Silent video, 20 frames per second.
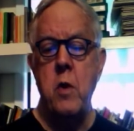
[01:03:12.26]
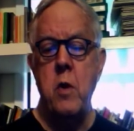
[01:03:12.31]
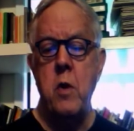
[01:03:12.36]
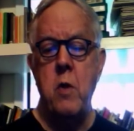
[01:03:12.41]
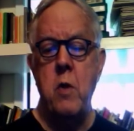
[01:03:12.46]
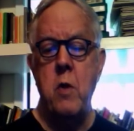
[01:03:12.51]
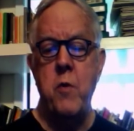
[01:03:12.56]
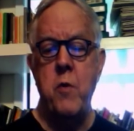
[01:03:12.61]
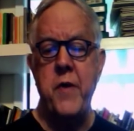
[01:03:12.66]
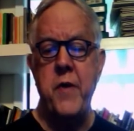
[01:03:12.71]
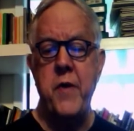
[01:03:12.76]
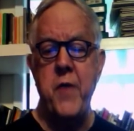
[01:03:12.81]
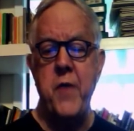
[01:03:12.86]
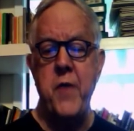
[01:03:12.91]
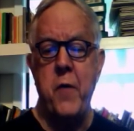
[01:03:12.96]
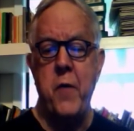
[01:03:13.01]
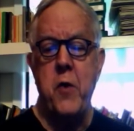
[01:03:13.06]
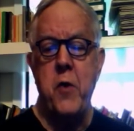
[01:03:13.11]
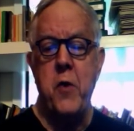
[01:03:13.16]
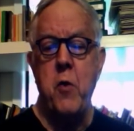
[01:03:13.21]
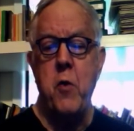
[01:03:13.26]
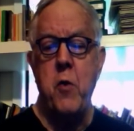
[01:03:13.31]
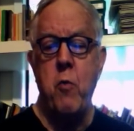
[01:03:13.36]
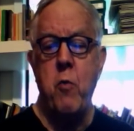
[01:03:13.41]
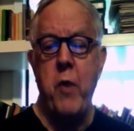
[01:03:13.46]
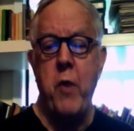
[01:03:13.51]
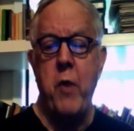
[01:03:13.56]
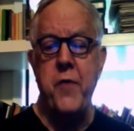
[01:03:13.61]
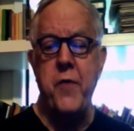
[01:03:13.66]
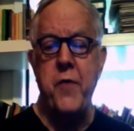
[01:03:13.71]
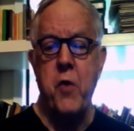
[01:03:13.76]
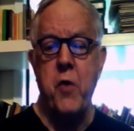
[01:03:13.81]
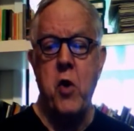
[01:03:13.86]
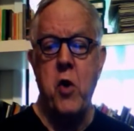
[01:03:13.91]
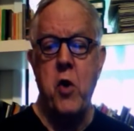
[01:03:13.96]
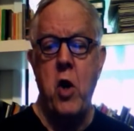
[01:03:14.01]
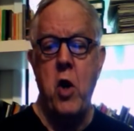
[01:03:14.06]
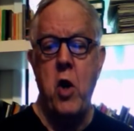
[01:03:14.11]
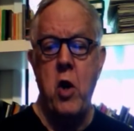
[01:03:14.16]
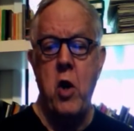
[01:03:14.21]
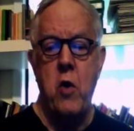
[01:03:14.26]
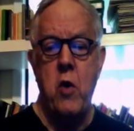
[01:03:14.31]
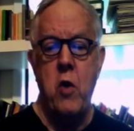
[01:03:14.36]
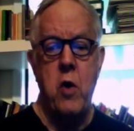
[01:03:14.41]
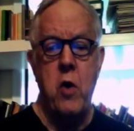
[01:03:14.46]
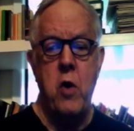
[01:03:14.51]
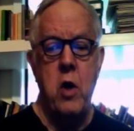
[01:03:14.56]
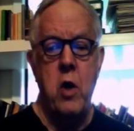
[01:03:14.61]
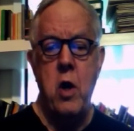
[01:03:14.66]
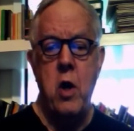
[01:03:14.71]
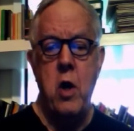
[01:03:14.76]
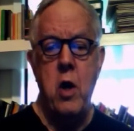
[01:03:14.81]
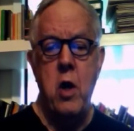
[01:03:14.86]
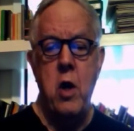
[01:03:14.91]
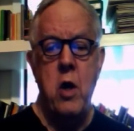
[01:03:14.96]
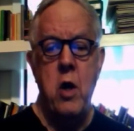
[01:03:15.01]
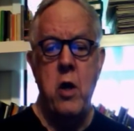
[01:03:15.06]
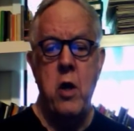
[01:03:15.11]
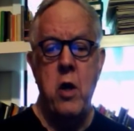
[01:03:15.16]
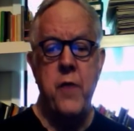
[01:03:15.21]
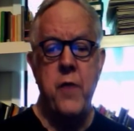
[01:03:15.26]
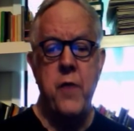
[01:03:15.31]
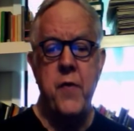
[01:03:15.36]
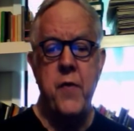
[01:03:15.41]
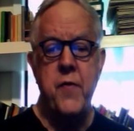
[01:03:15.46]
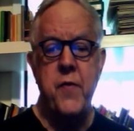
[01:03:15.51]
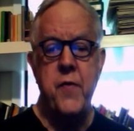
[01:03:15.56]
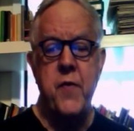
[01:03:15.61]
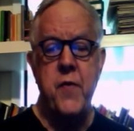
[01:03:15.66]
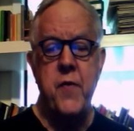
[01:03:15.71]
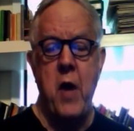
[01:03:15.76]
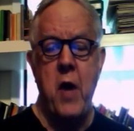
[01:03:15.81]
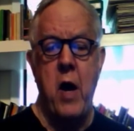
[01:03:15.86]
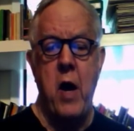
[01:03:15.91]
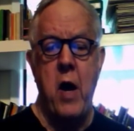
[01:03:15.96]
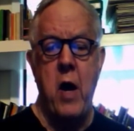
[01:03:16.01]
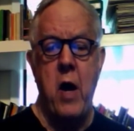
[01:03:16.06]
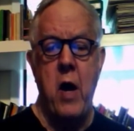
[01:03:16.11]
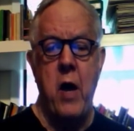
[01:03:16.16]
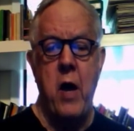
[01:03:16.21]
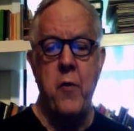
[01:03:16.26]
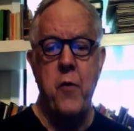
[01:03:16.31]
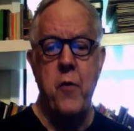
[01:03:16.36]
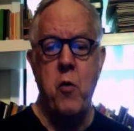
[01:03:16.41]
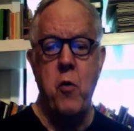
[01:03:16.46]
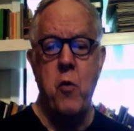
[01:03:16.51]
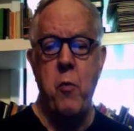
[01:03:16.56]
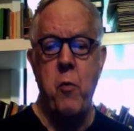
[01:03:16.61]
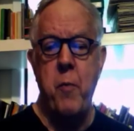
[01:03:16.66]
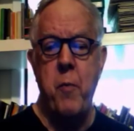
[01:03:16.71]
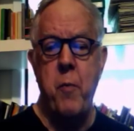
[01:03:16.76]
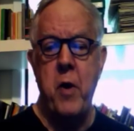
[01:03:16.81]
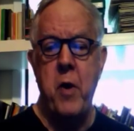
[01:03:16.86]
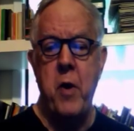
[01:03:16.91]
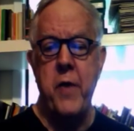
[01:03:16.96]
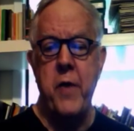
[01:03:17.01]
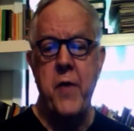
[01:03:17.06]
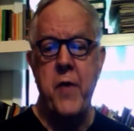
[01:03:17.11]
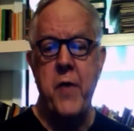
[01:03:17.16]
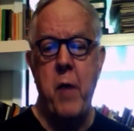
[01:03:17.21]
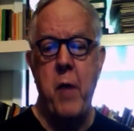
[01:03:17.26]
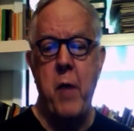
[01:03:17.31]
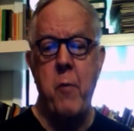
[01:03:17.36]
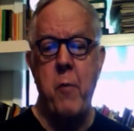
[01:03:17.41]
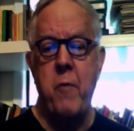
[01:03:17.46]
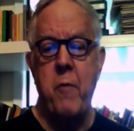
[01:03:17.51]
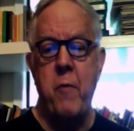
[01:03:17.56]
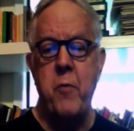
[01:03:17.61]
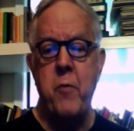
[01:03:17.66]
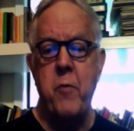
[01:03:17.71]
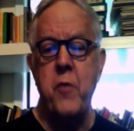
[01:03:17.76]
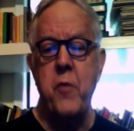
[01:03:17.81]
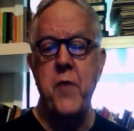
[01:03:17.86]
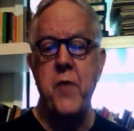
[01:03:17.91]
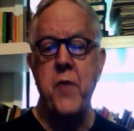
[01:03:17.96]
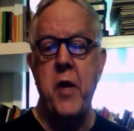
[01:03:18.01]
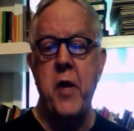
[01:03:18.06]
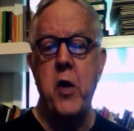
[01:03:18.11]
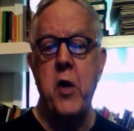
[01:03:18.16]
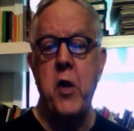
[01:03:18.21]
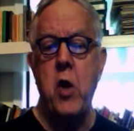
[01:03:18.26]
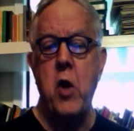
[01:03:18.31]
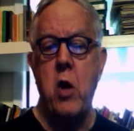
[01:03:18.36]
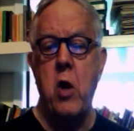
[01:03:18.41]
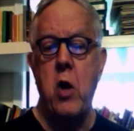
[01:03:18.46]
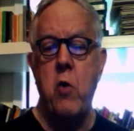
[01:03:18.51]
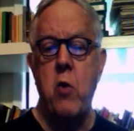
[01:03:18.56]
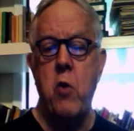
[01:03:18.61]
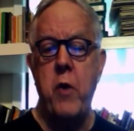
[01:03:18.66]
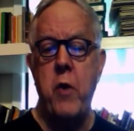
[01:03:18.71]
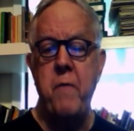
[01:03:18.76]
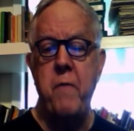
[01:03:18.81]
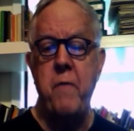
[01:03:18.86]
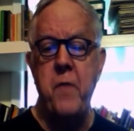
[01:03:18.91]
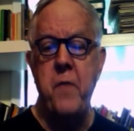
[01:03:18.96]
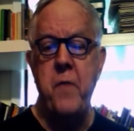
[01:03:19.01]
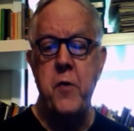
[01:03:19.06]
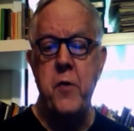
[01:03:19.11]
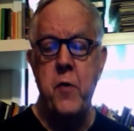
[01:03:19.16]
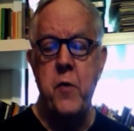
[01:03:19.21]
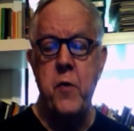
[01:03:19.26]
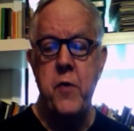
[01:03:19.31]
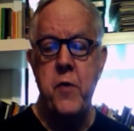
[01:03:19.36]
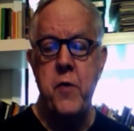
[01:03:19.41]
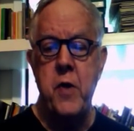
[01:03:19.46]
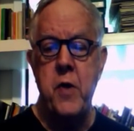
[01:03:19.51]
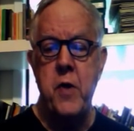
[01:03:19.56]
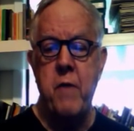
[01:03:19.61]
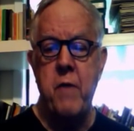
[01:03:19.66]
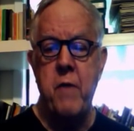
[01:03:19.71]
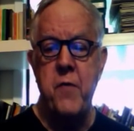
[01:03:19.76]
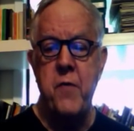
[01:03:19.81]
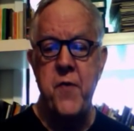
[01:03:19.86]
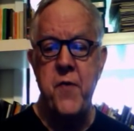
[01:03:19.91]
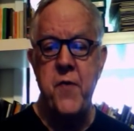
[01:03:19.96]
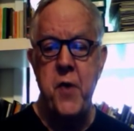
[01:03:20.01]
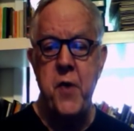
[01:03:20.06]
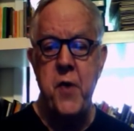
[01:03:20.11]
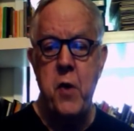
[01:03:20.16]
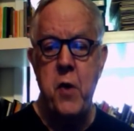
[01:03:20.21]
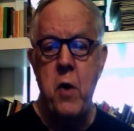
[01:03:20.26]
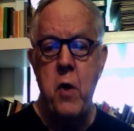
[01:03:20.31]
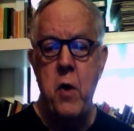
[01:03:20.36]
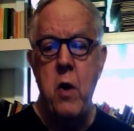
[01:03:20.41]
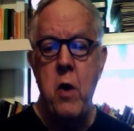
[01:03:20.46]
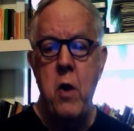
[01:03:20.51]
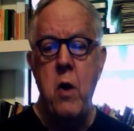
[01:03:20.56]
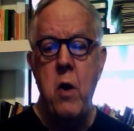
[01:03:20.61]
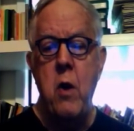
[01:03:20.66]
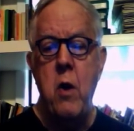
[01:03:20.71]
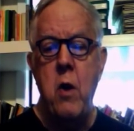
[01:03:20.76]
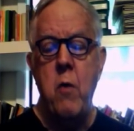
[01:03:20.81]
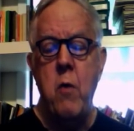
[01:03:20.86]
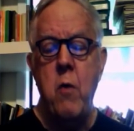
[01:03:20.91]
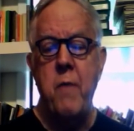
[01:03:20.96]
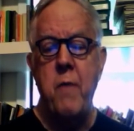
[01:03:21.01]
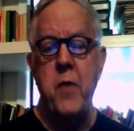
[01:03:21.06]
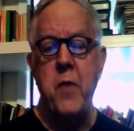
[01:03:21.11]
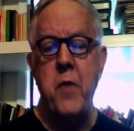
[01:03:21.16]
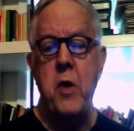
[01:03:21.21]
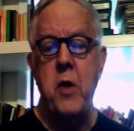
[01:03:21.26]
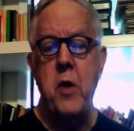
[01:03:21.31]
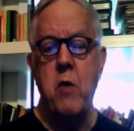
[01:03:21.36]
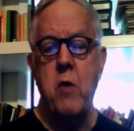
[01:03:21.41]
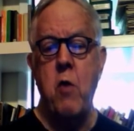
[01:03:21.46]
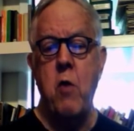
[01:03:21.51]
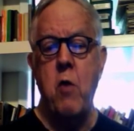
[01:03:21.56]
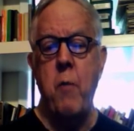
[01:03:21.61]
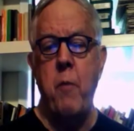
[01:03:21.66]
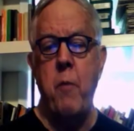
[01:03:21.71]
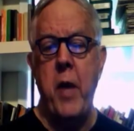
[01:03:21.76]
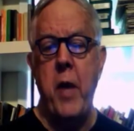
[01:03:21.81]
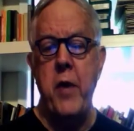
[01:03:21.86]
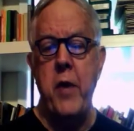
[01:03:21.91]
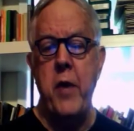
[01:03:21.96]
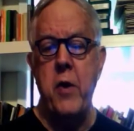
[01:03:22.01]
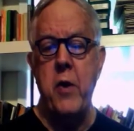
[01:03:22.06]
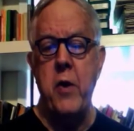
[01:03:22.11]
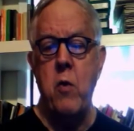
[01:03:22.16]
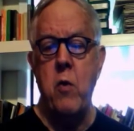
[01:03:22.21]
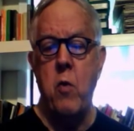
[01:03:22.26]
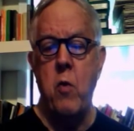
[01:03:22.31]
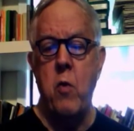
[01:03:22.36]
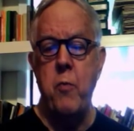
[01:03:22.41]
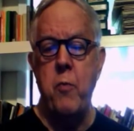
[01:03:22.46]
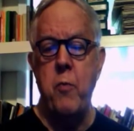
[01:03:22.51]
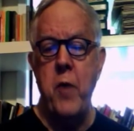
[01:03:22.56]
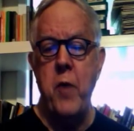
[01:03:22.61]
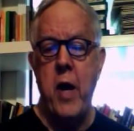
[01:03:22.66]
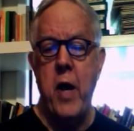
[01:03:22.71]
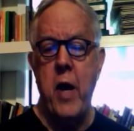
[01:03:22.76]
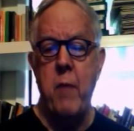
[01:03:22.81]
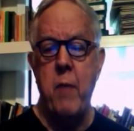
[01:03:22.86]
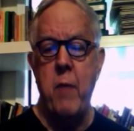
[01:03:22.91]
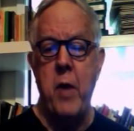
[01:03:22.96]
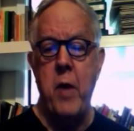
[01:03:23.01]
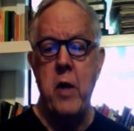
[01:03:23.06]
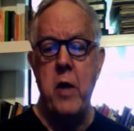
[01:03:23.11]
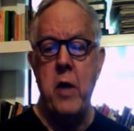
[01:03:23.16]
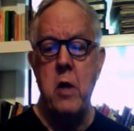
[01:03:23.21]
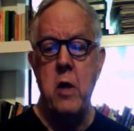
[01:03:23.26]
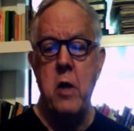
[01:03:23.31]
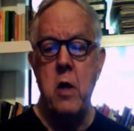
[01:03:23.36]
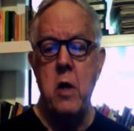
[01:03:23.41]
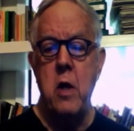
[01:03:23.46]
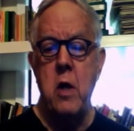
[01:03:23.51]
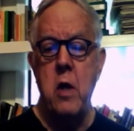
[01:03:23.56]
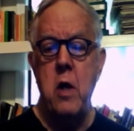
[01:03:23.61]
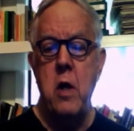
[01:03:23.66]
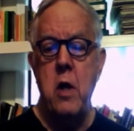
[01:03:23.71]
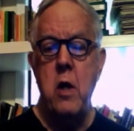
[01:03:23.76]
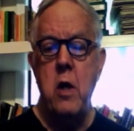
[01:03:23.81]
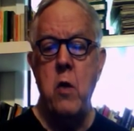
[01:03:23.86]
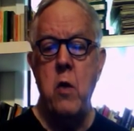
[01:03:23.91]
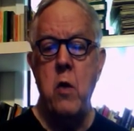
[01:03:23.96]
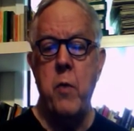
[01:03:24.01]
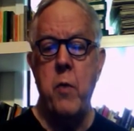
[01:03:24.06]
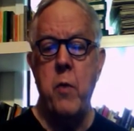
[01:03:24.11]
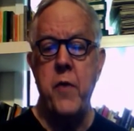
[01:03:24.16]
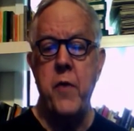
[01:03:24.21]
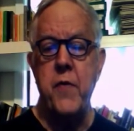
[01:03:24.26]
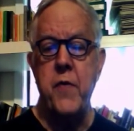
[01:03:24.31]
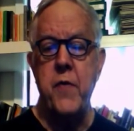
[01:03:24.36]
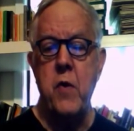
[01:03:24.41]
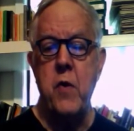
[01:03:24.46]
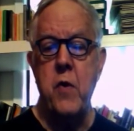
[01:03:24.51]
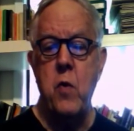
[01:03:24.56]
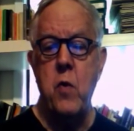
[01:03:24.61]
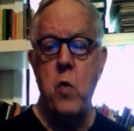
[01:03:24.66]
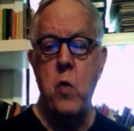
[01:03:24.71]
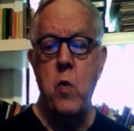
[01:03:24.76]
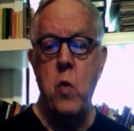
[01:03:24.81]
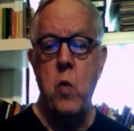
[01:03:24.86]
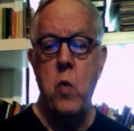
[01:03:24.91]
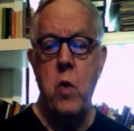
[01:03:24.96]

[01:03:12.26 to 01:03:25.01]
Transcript: which has nothing to do with race or color, since either group apparently is capable of producing any color or any feature that you'd ever see. With the Cro-Magnon or pre-Adamite humans who